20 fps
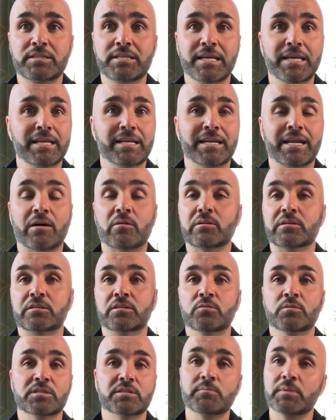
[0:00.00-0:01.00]
to get it out
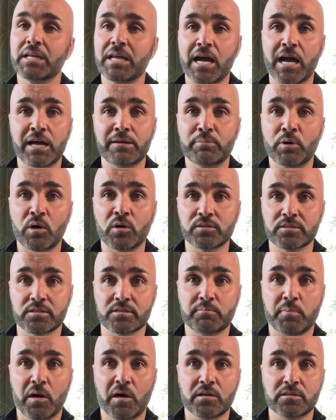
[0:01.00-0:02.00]
to as many eyeballs as
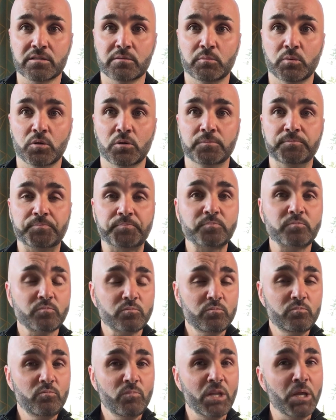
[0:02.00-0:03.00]
possible.
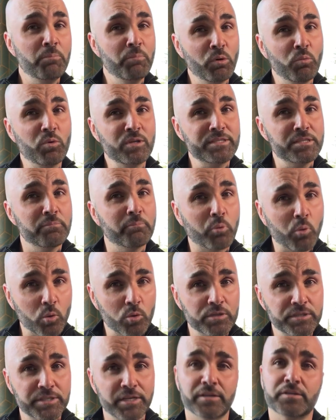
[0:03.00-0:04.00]
But what's
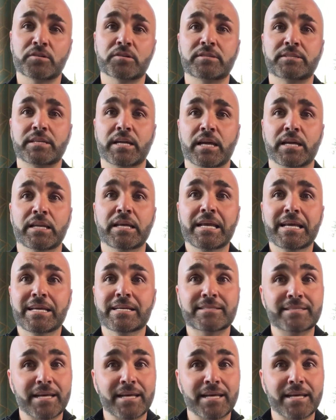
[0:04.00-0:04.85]
important to understand is